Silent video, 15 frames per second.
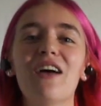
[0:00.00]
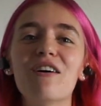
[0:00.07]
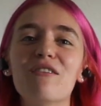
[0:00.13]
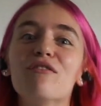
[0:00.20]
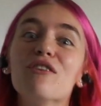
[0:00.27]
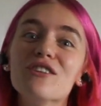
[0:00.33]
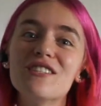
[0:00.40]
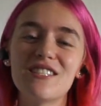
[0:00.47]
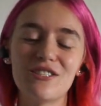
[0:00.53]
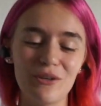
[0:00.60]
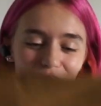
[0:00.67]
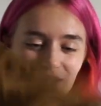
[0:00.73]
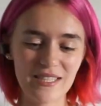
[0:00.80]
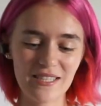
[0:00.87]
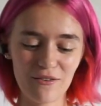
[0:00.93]
First
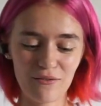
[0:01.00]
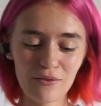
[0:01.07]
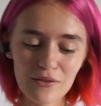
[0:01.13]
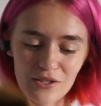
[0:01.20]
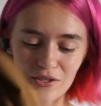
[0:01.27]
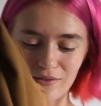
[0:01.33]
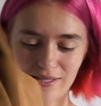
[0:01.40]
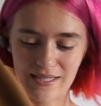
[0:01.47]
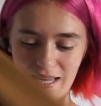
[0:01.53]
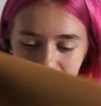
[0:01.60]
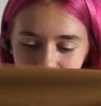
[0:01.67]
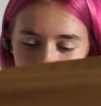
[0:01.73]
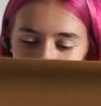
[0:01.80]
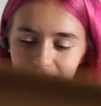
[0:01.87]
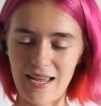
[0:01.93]
suit, full suit
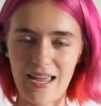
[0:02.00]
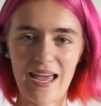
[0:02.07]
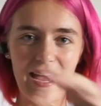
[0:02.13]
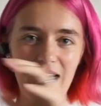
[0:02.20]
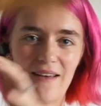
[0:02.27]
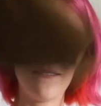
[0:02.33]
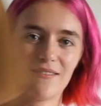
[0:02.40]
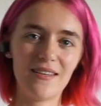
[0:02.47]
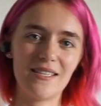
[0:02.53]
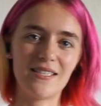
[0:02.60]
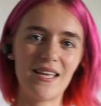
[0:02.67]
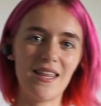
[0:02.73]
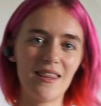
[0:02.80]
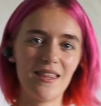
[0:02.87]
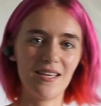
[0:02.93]
set I have is
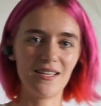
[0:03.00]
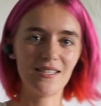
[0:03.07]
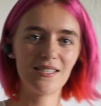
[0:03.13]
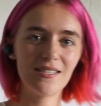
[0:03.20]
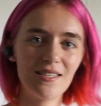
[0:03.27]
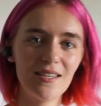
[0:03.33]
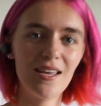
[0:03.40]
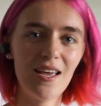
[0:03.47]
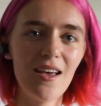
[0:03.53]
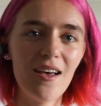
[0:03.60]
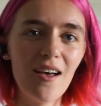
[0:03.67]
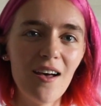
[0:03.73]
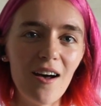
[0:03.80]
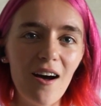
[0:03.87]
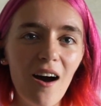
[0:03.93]
in this
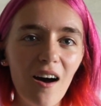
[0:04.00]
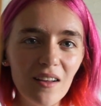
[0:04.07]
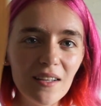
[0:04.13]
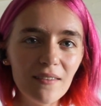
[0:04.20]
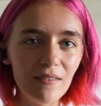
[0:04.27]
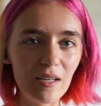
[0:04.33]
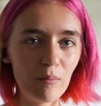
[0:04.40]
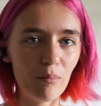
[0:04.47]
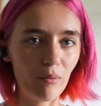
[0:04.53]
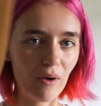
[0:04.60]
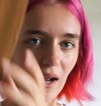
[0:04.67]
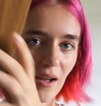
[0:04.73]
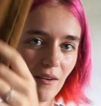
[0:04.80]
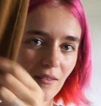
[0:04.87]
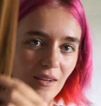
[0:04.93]
olivey
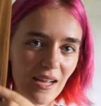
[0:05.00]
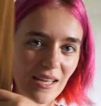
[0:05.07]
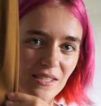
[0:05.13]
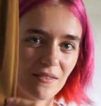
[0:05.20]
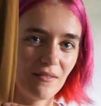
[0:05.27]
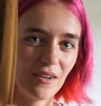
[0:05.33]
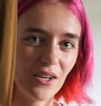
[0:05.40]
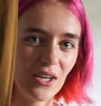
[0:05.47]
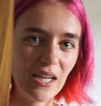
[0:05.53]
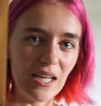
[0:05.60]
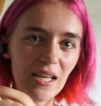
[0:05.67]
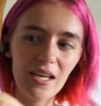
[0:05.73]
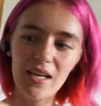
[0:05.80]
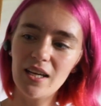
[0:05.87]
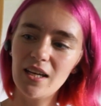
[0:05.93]
brown. It has a
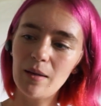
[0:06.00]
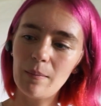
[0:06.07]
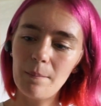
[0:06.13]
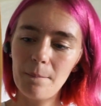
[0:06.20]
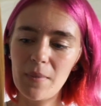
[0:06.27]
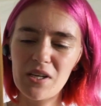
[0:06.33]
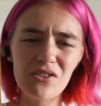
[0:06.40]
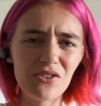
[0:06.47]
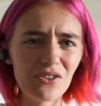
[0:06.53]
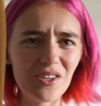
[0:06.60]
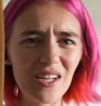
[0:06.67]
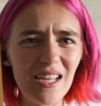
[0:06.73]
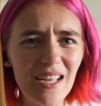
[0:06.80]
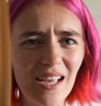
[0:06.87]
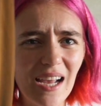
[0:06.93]
very
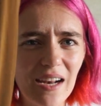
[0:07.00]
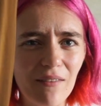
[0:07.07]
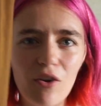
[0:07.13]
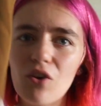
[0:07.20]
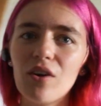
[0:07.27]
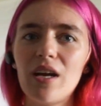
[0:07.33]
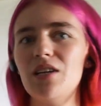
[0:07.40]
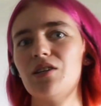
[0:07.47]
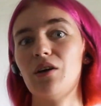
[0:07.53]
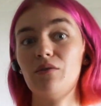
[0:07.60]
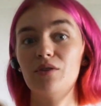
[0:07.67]
mustardy kind of green tone